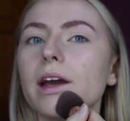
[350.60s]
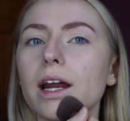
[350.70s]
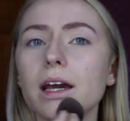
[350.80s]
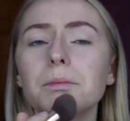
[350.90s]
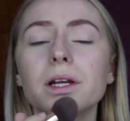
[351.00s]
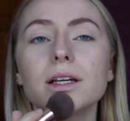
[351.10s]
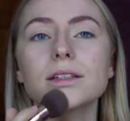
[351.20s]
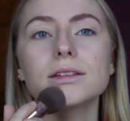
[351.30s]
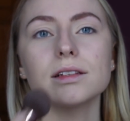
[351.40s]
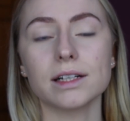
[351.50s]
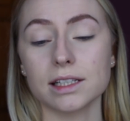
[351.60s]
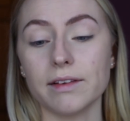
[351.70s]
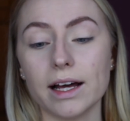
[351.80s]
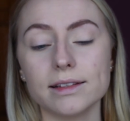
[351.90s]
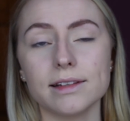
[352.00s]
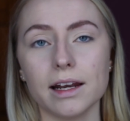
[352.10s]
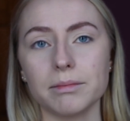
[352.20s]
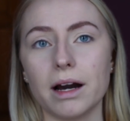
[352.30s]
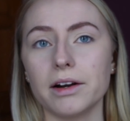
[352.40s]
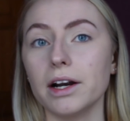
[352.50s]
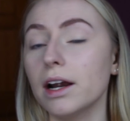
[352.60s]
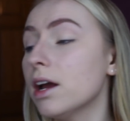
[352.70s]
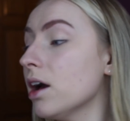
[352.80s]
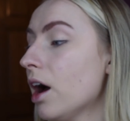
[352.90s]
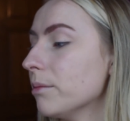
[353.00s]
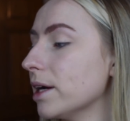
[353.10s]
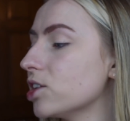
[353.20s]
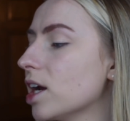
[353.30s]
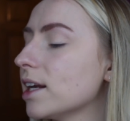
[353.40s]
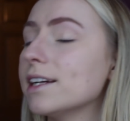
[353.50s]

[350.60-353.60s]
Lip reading: And I am putting the rest of that setting powder on my chin.